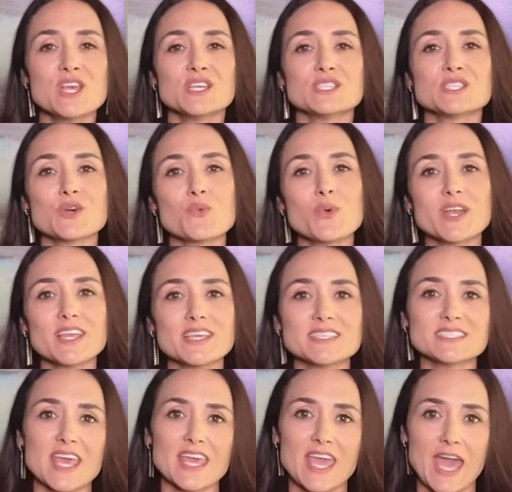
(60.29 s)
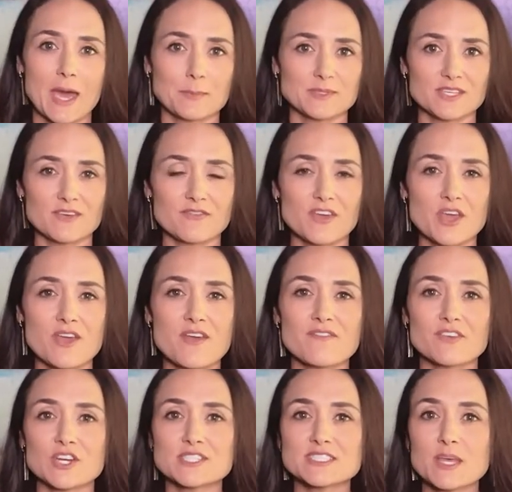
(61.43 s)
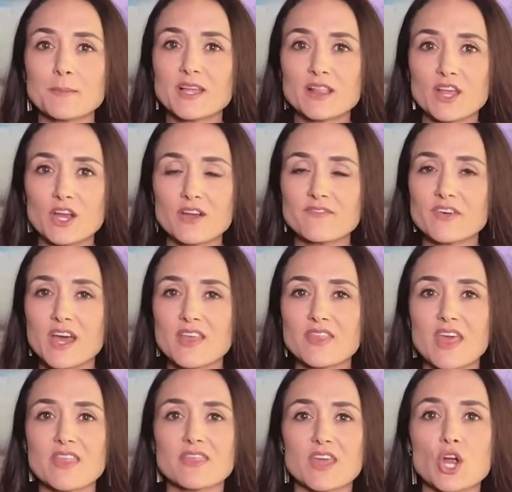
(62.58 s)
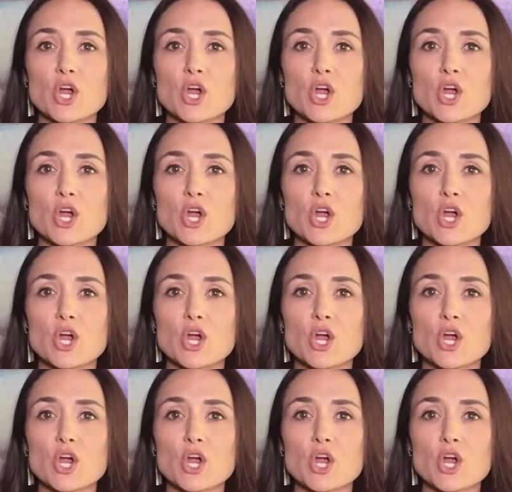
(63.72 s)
So what is a captive? First, let me clarify that there